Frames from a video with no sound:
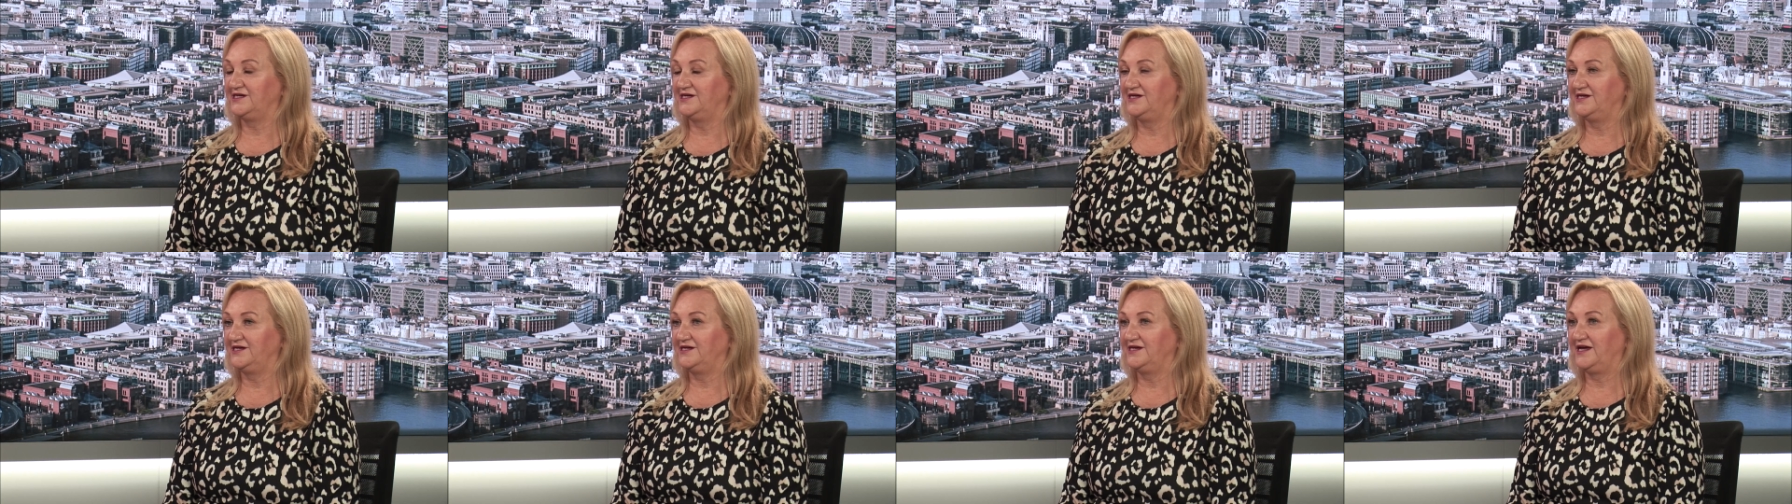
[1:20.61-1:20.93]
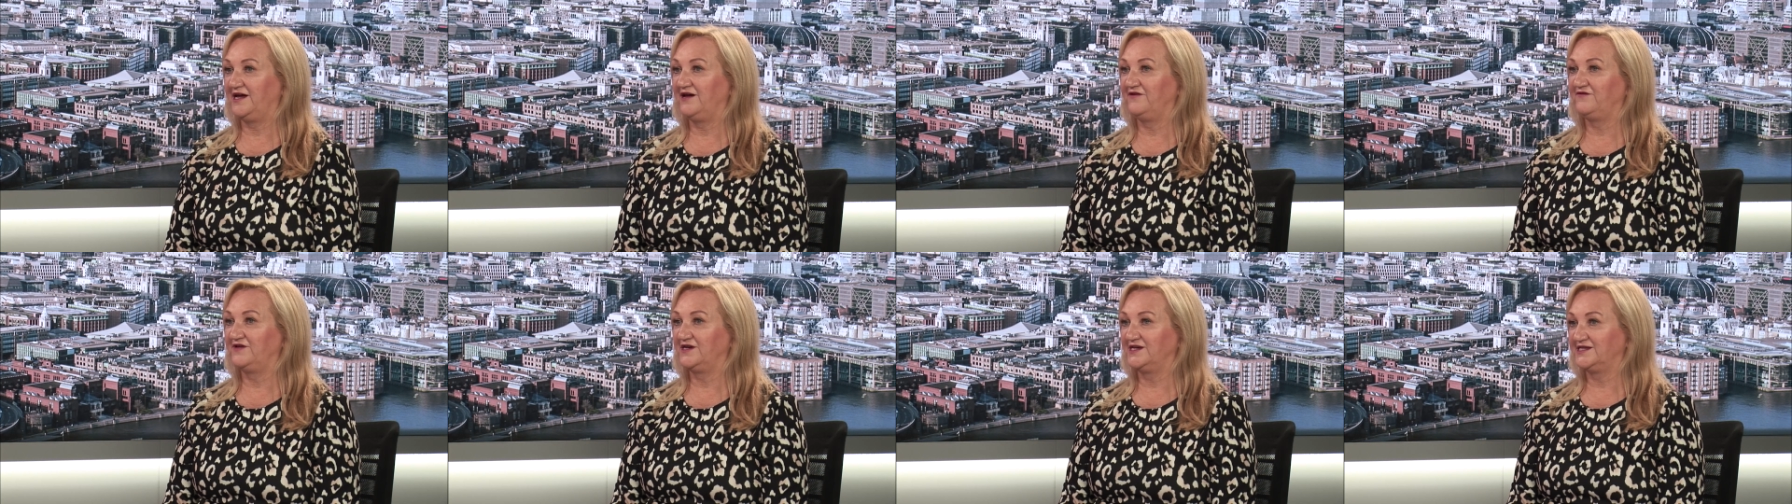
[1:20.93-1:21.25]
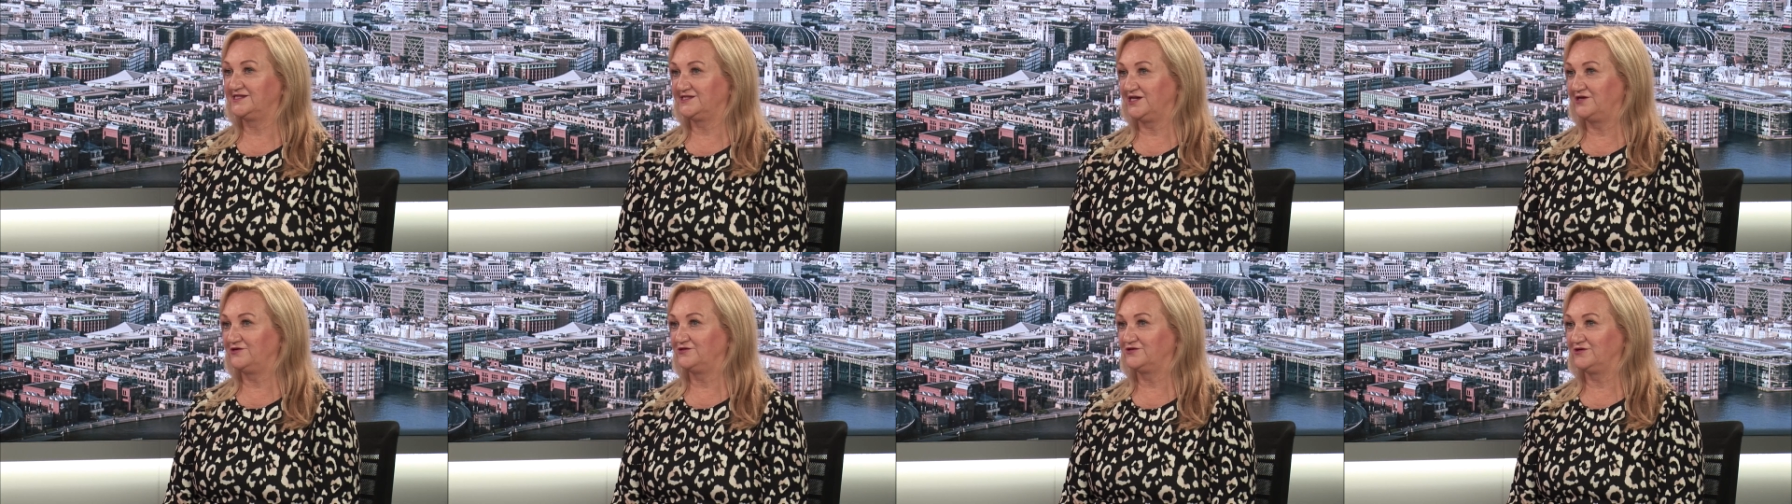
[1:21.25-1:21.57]
in having a
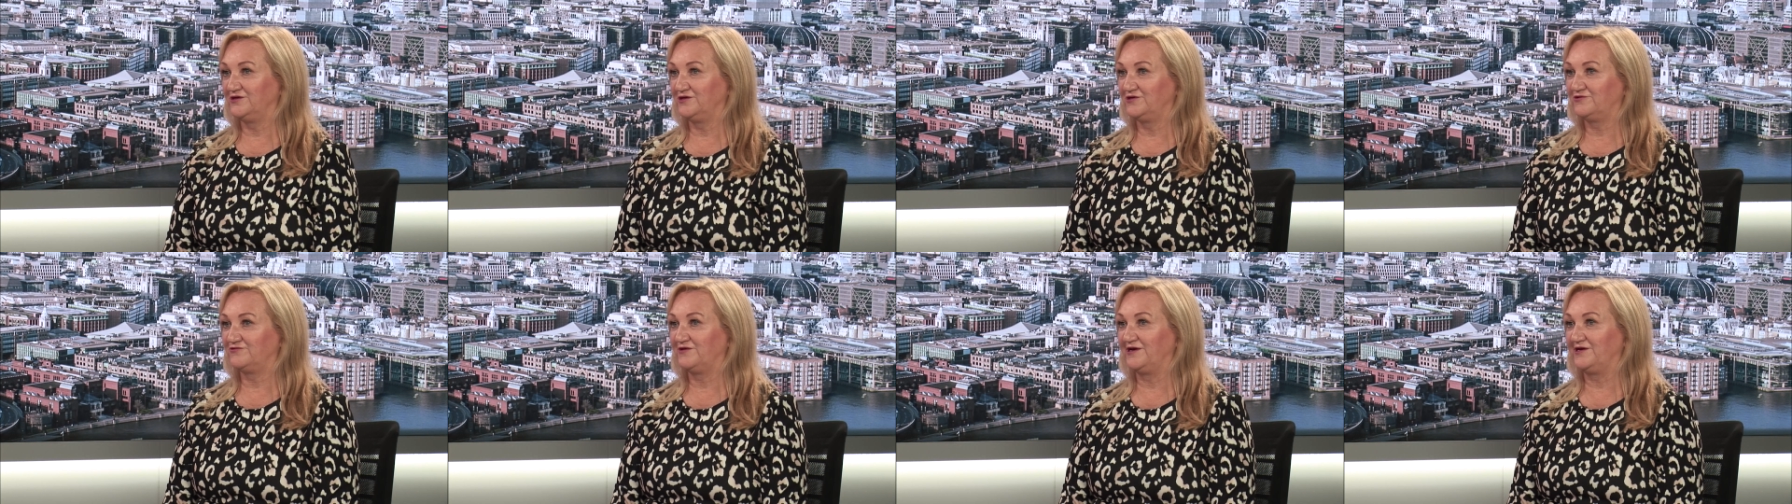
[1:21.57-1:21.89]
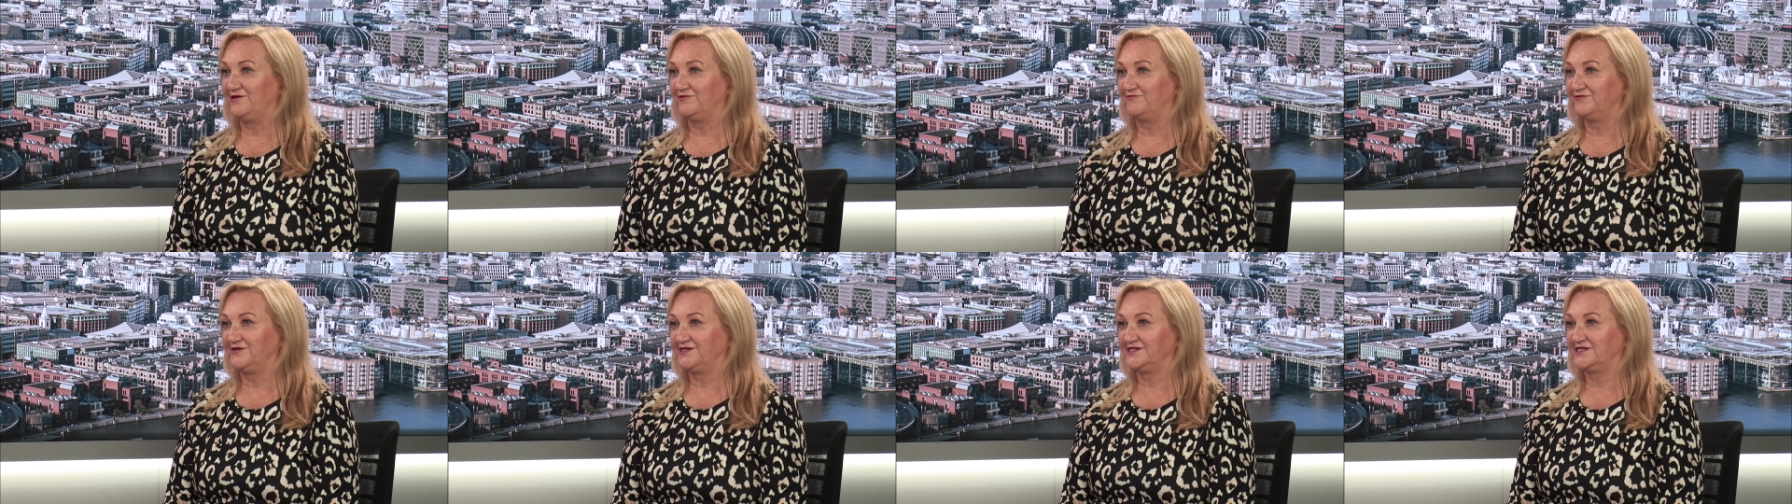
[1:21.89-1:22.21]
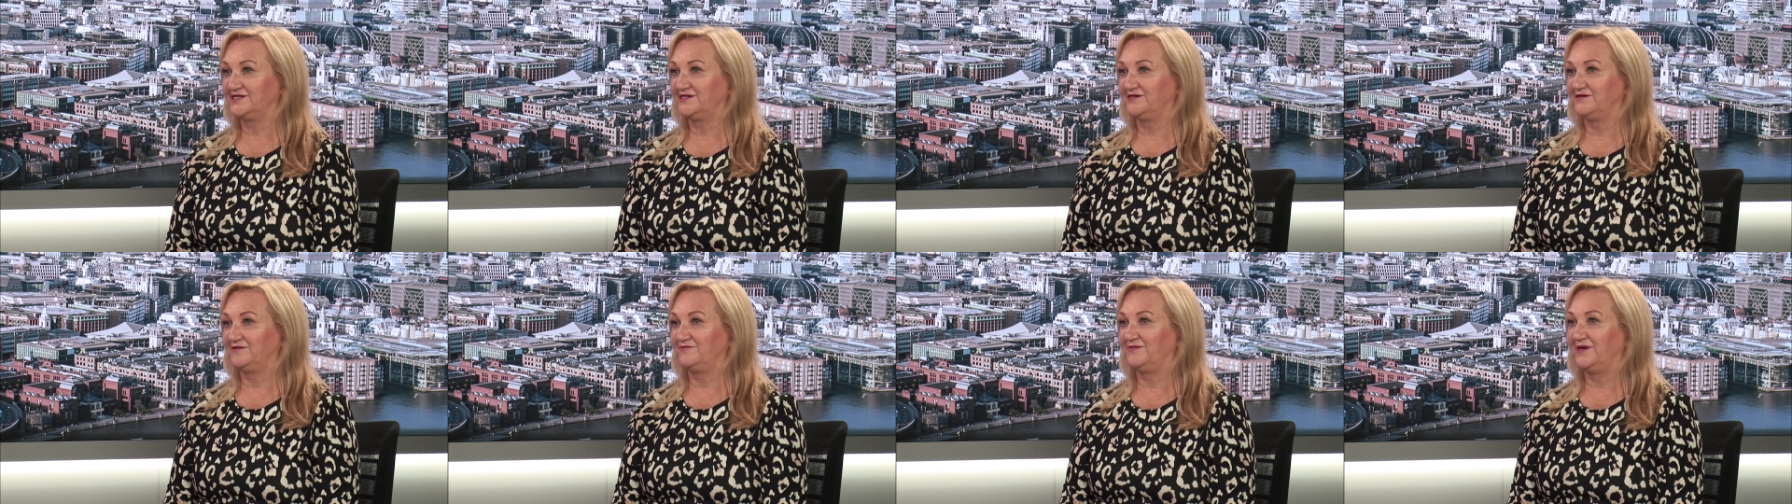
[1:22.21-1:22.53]
central credit
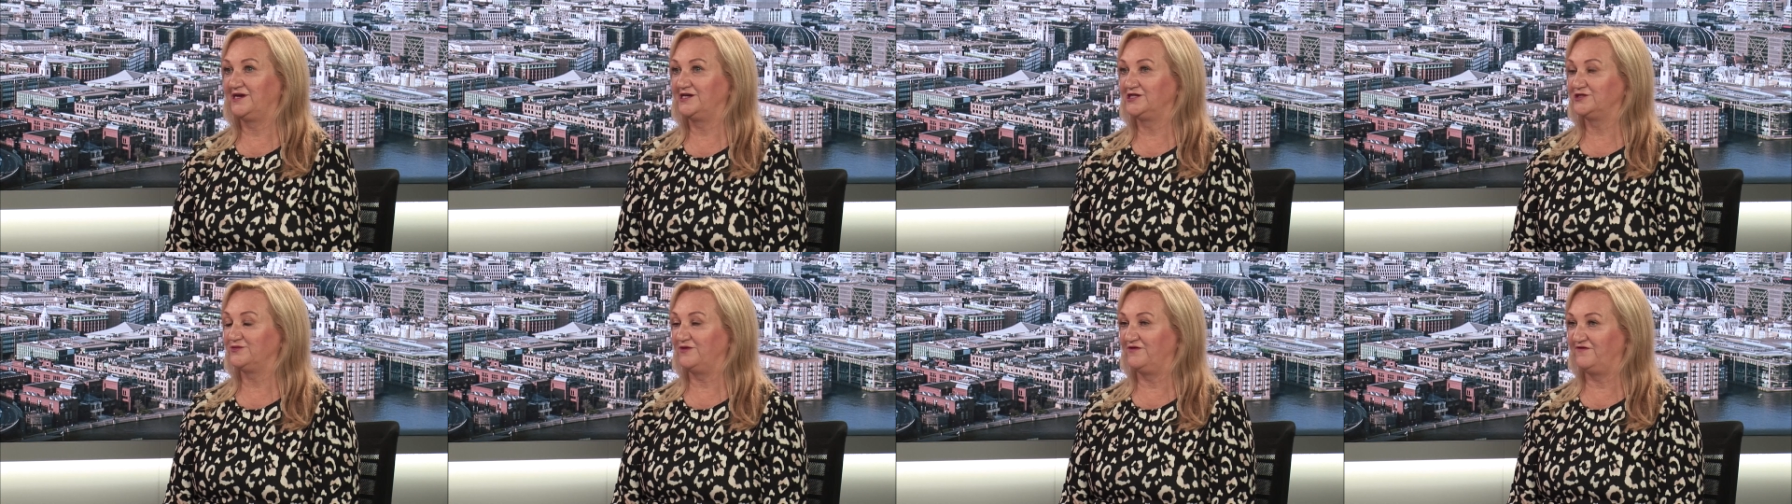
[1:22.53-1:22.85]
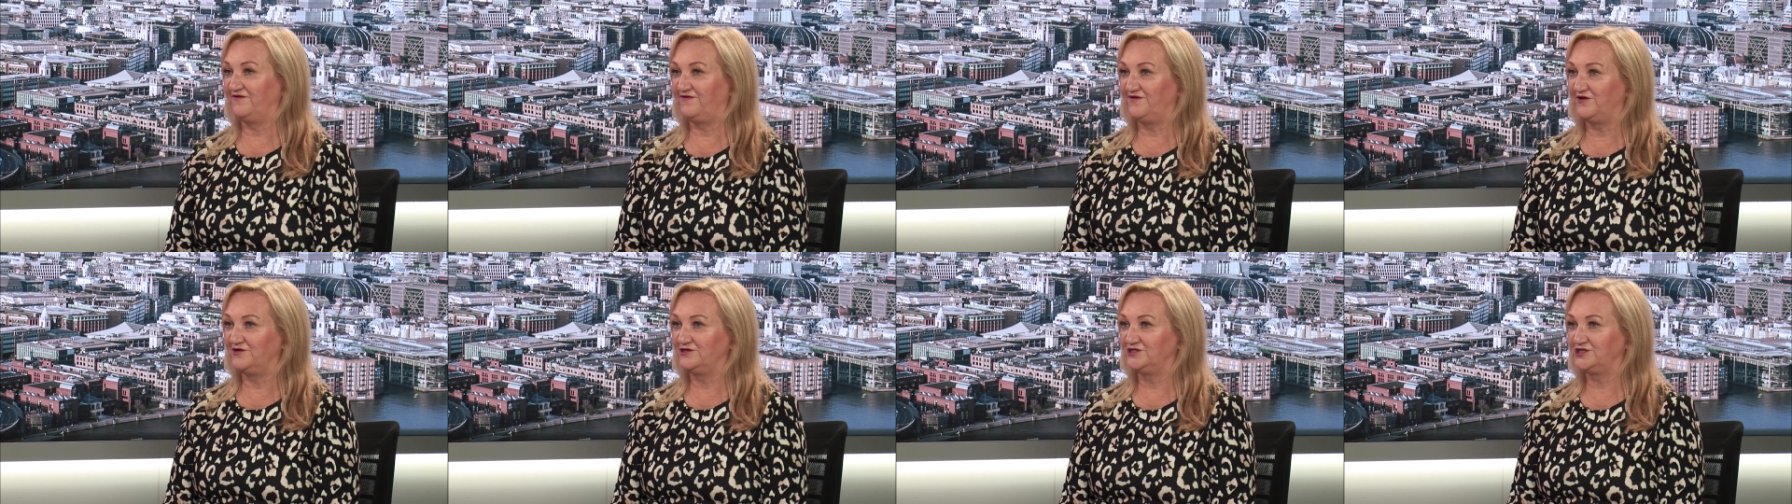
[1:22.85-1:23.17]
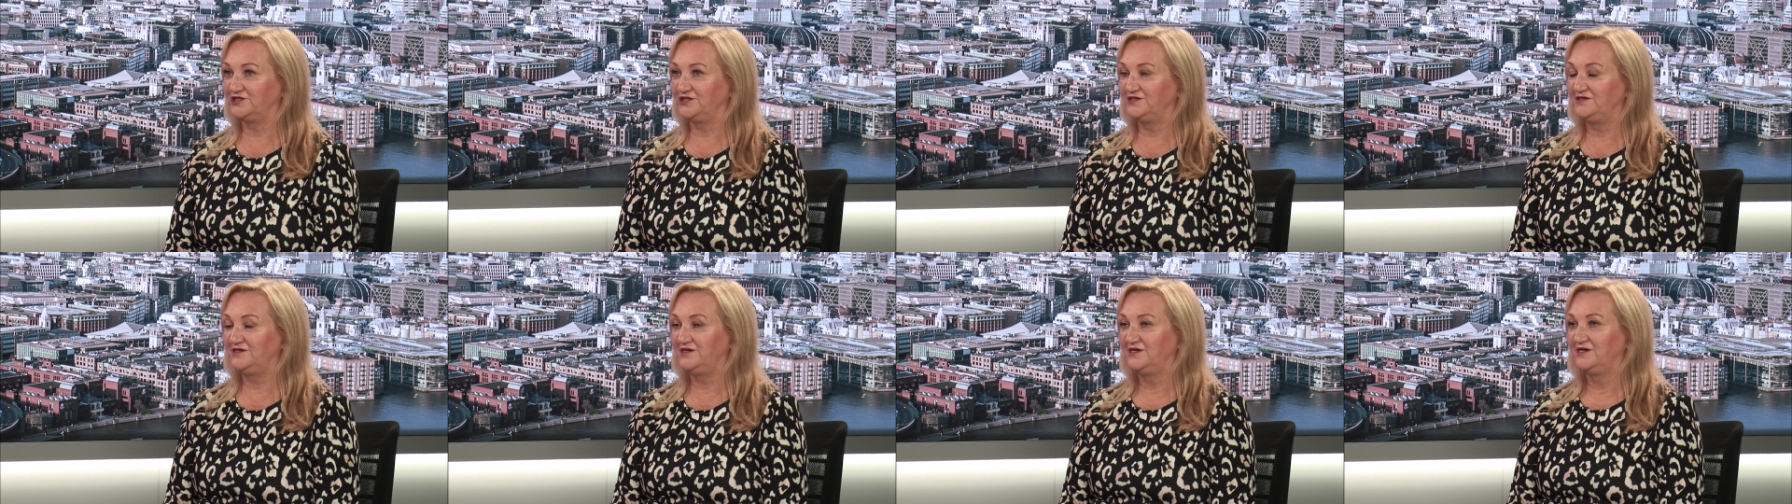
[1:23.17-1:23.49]
risk management
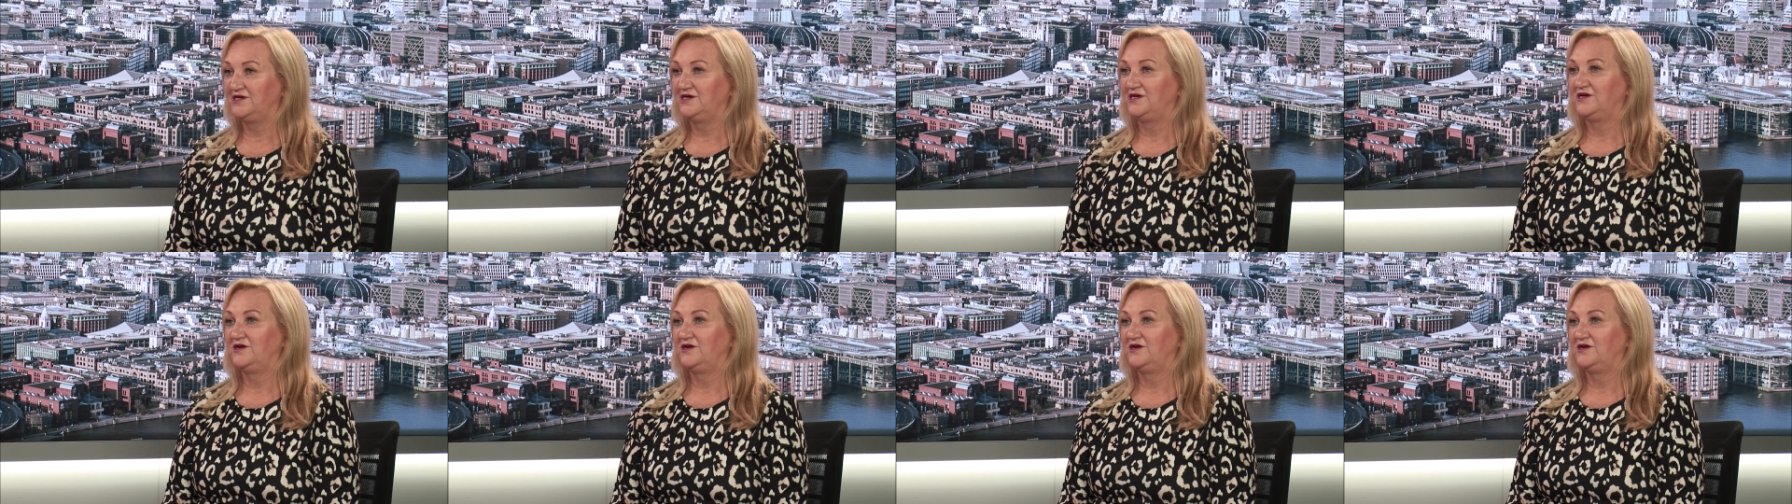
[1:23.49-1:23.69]
function,